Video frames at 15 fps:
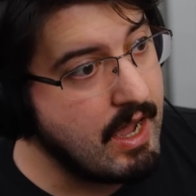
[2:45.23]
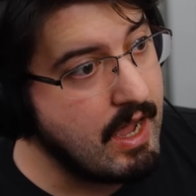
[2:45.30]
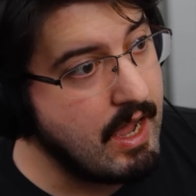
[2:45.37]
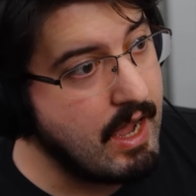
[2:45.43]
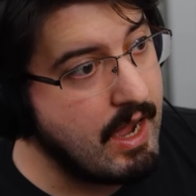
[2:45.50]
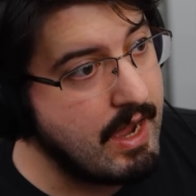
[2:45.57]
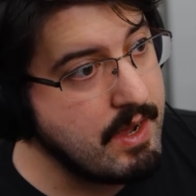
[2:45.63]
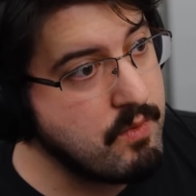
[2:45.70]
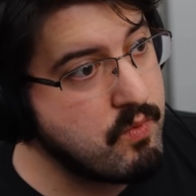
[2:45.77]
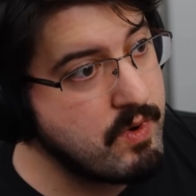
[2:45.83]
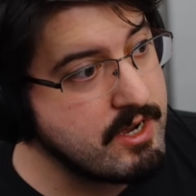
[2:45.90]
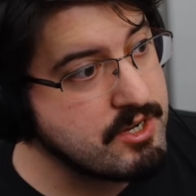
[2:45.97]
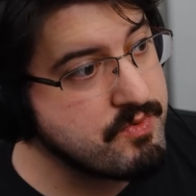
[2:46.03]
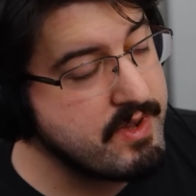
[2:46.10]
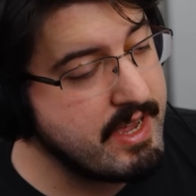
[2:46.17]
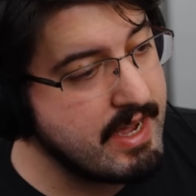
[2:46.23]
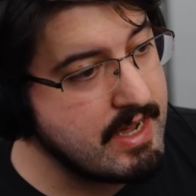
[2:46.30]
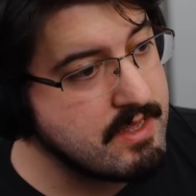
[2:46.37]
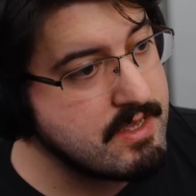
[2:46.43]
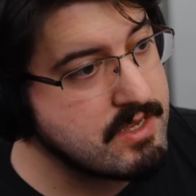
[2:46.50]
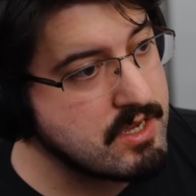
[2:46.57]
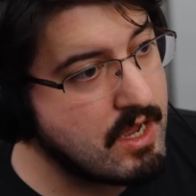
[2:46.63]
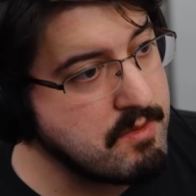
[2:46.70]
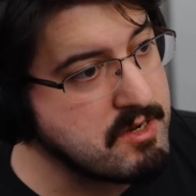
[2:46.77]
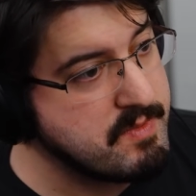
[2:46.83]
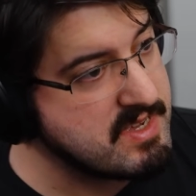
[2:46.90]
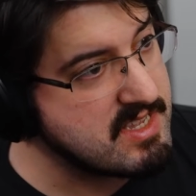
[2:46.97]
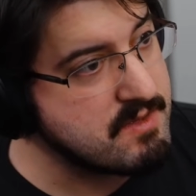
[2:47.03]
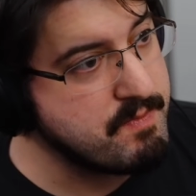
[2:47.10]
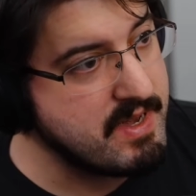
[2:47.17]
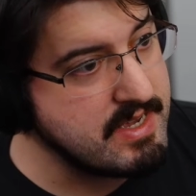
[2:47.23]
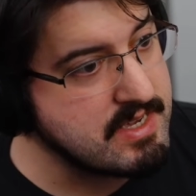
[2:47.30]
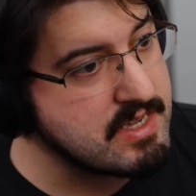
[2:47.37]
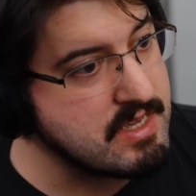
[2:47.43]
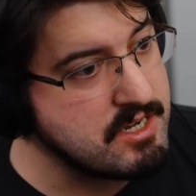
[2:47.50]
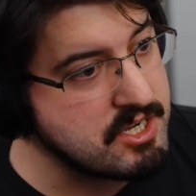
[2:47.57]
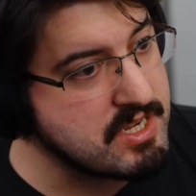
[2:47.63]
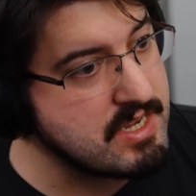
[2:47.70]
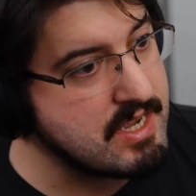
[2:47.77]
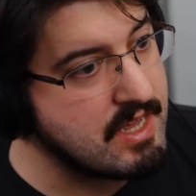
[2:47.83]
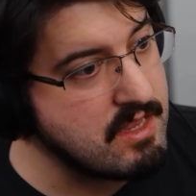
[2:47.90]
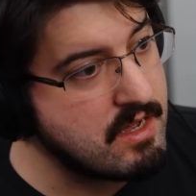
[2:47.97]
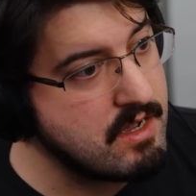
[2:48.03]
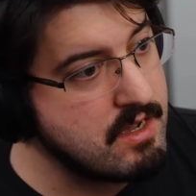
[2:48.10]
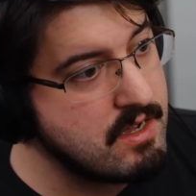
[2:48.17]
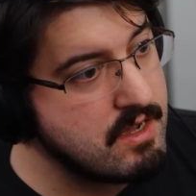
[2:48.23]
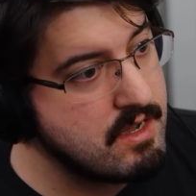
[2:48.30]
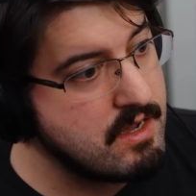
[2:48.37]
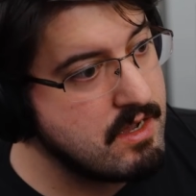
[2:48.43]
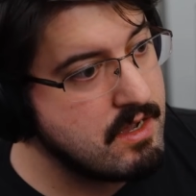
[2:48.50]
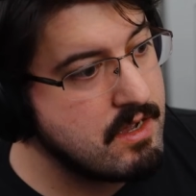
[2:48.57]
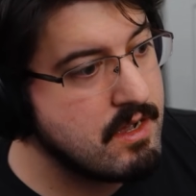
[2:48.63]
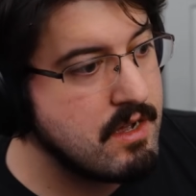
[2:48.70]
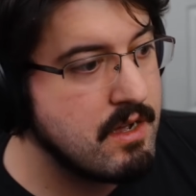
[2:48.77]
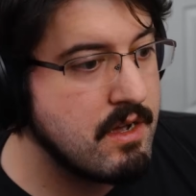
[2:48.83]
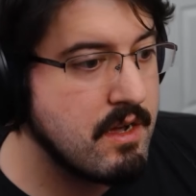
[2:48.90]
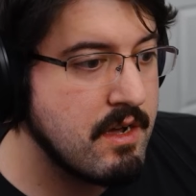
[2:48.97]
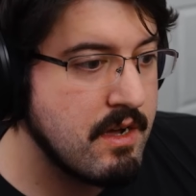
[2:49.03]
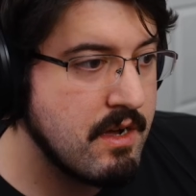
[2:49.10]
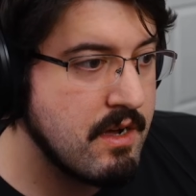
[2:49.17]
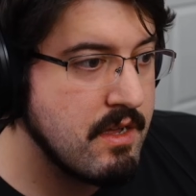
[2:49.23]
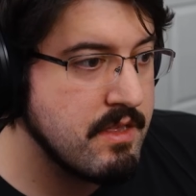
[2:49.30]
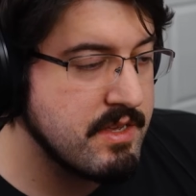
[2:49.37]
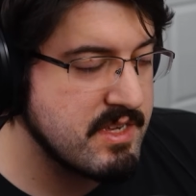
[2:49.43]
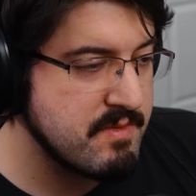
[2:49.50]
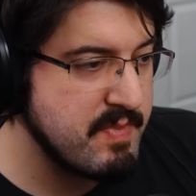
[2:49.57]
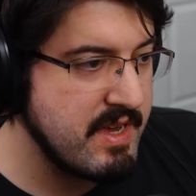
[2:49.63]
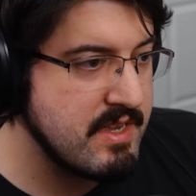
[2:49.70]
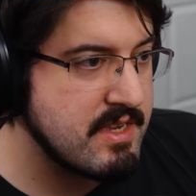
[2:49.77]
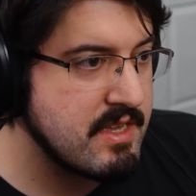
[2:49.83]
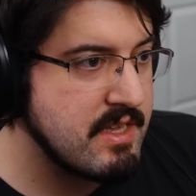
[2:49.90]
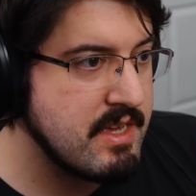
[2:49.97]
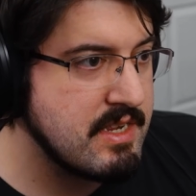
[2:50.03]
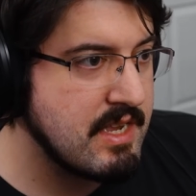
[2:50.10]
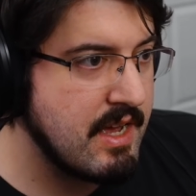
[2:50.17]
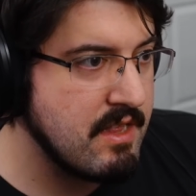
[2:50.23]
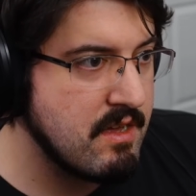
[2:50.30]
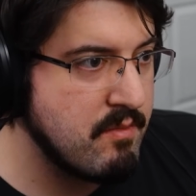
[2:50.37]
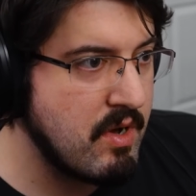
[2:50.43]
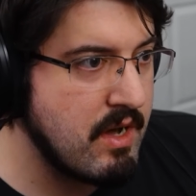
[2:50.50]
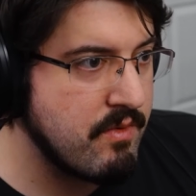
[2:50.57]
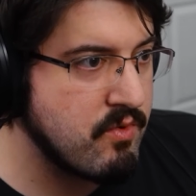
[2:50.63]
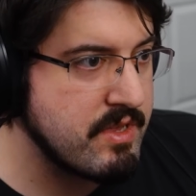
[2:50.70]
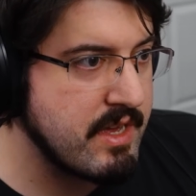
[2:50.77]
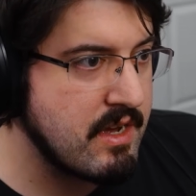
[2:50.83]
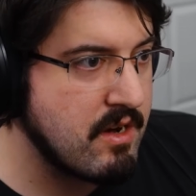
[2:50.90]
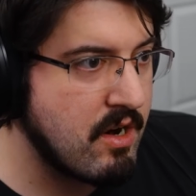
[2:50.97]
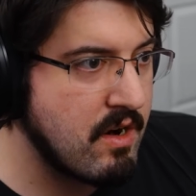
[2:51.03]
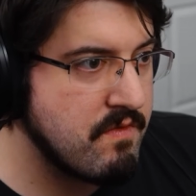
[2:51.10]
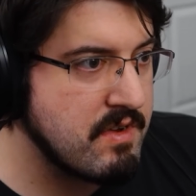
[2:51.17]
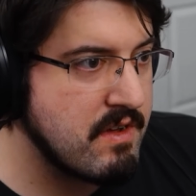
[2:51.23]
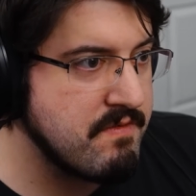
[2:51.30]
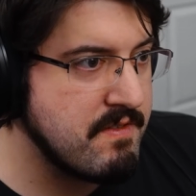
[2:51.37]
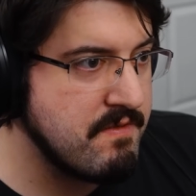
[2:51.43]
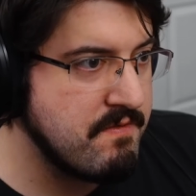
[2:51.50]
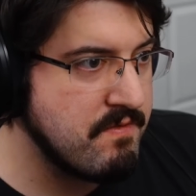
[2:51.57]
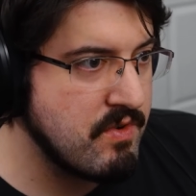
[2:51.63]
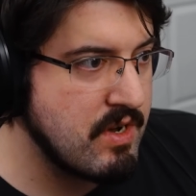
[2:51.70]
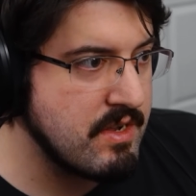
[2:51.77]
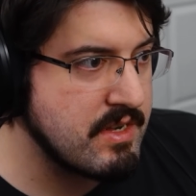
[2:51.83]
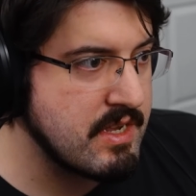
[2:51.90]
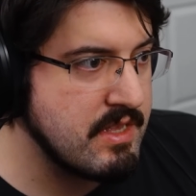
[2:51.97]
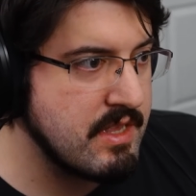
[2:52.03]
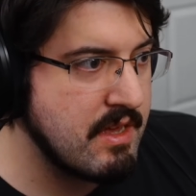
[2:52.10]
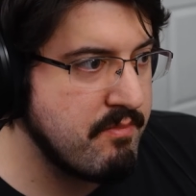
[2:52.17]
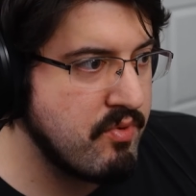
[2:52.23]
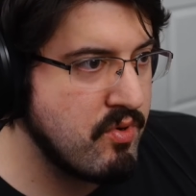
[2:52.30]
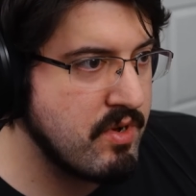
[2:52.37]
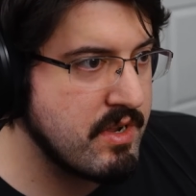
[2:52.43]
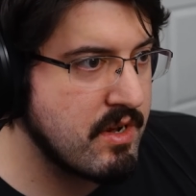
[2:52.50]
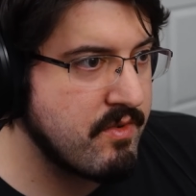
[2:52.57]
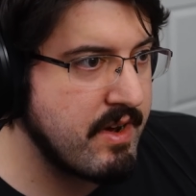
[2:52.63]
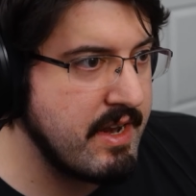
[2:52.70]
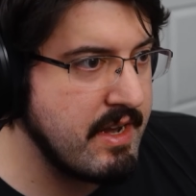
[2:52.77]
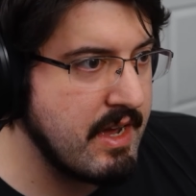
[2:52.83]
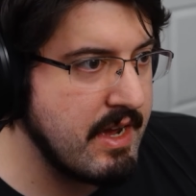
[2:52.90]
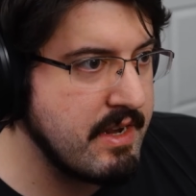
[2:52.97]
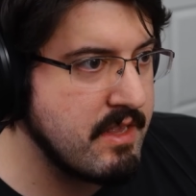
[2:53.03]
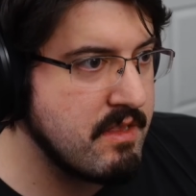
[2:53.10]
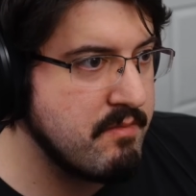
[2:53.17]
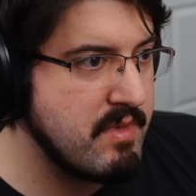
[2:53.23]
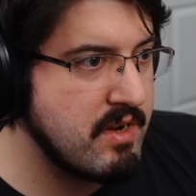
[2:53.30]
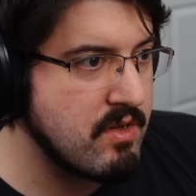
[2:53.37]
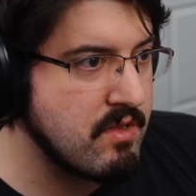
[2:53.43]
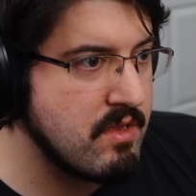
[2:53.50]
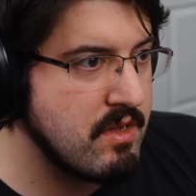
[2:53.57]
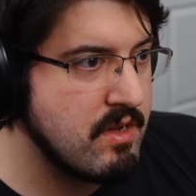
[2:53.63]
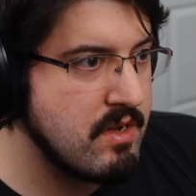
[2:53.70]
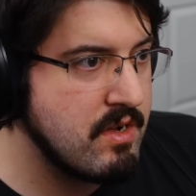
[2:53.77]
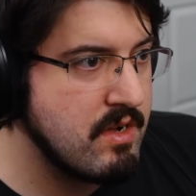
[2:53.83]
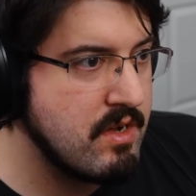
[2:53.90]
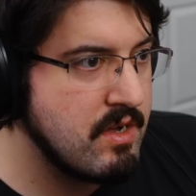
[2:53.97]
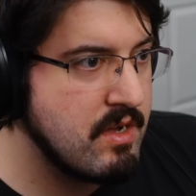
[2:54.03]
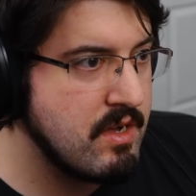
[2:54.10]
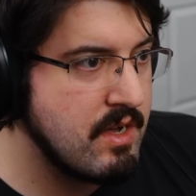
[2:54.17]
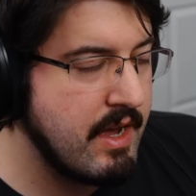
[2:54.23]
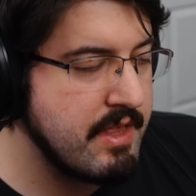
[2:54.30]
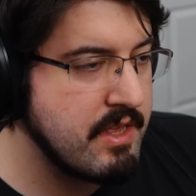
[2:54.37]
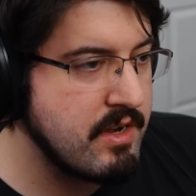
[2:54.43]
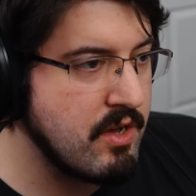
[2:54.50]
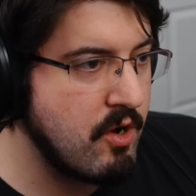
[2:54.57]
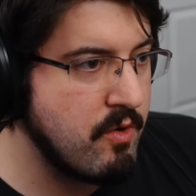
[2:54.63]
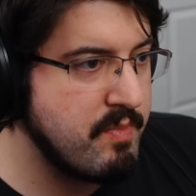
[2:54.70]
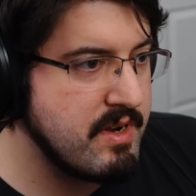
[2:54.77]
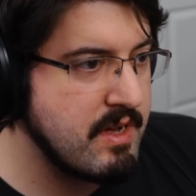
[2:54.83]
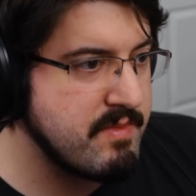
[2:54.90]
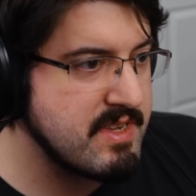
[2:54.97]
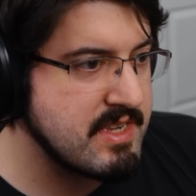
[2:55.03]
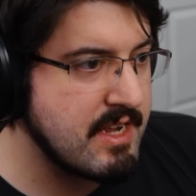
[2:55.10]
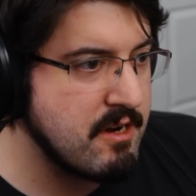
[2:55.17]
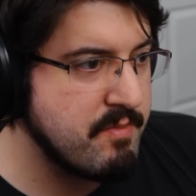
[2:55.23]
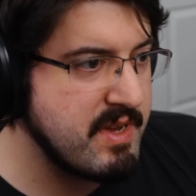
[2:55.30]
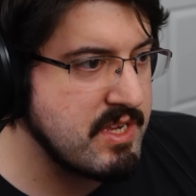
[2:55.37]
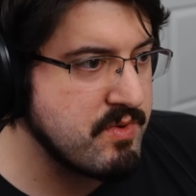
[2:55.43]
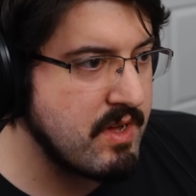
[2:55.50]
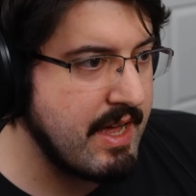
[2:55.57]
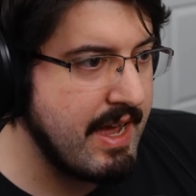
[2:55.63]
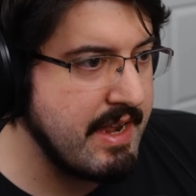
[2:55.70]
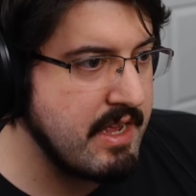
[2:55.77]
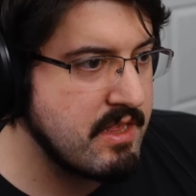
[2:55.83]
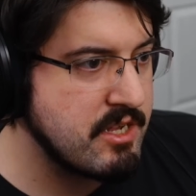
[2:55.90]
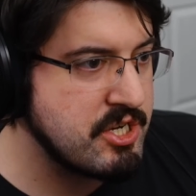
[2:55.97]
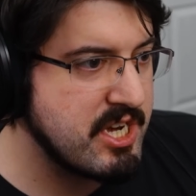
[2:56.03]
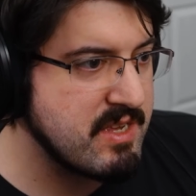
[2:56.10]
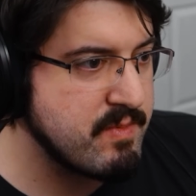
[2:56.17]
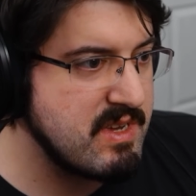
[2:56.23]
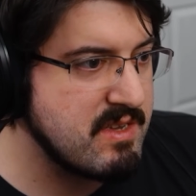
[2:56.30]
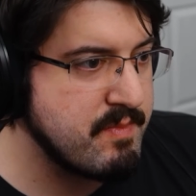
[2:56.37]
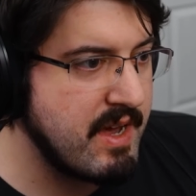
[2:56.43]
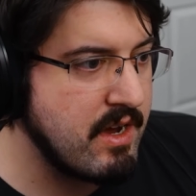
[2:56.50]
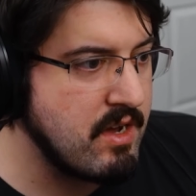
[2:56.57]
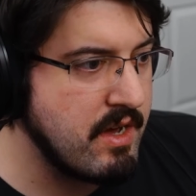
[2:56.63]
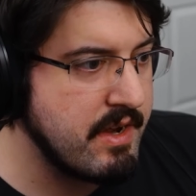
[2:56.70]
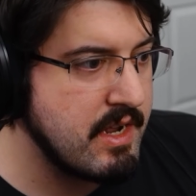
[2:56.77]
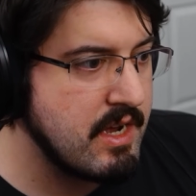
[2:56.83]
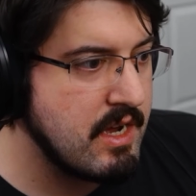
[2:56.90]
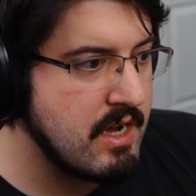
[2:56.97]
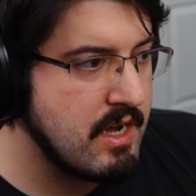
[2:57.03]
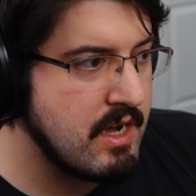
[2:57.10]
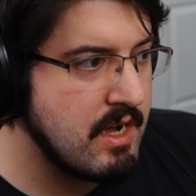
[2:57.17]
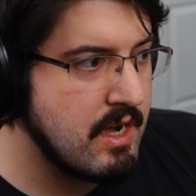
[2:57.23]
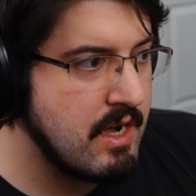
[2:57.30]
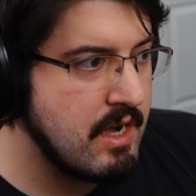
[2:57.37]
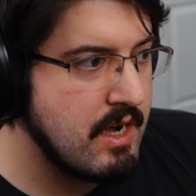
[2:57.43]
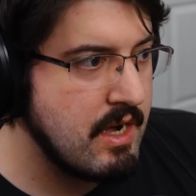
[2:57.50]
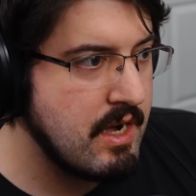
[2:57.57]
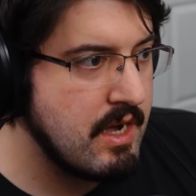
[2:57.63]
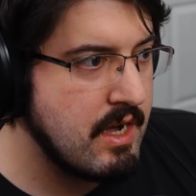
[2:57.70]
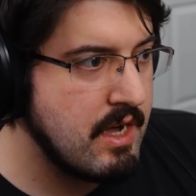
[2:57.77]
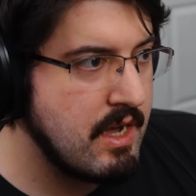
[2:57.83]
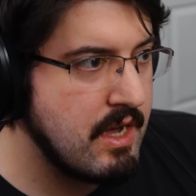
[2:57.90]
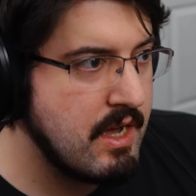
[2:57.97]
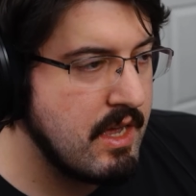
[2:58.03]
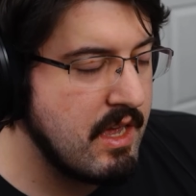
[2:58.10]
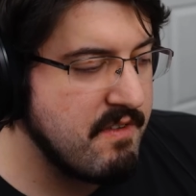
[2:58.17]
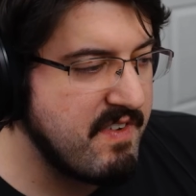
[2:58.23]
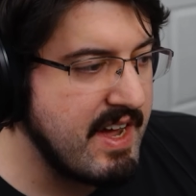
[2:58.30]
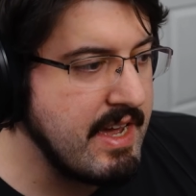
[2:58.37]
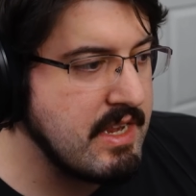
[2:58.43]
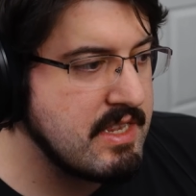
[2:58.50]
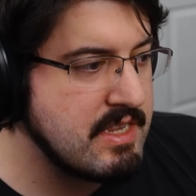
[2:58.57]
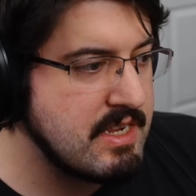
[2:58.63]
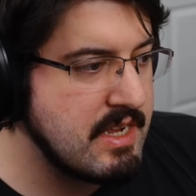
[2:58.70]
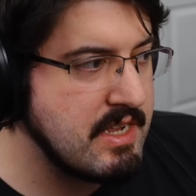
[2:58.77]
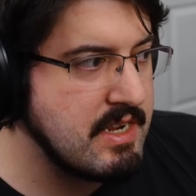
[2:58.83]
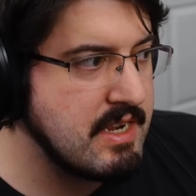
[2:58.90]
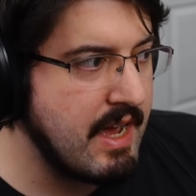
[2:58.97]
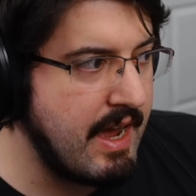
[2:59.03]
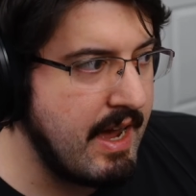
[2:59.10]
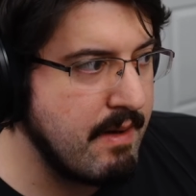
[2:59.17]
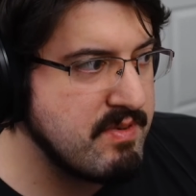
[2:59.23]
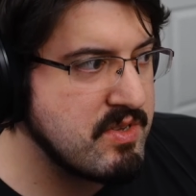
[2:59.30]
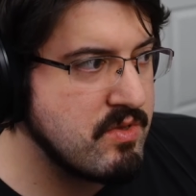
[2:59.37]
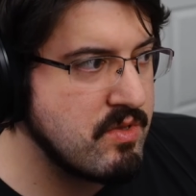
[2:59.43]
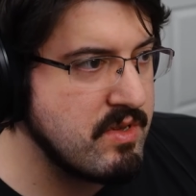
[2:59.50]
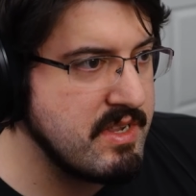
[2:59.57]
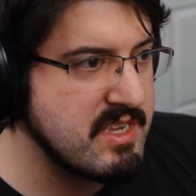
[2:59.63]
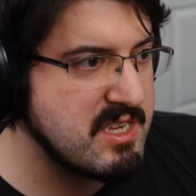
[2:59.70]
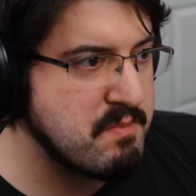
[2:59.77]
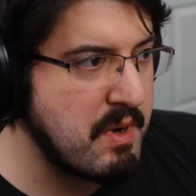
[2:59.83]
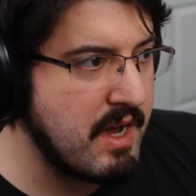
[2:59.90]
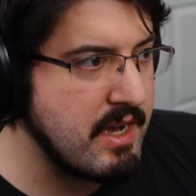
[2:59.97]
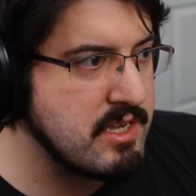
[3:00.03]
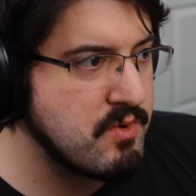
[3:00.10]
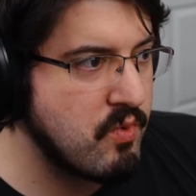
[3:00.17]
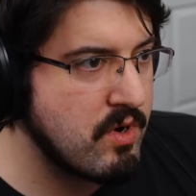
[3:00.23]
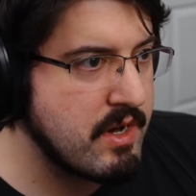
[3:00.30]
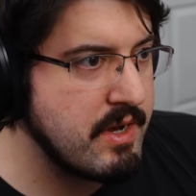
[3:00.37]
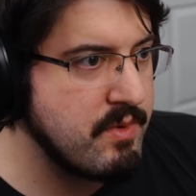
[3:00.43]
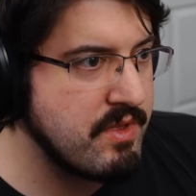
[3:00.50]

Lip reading: I wish we had this option, because it's basically just a tell... this is basically a telemon where they carved off the front and they put a Grey Knight in the middle and then opened up the centerpiece while adding the chest piece back on. If I didn't absolutely despise working with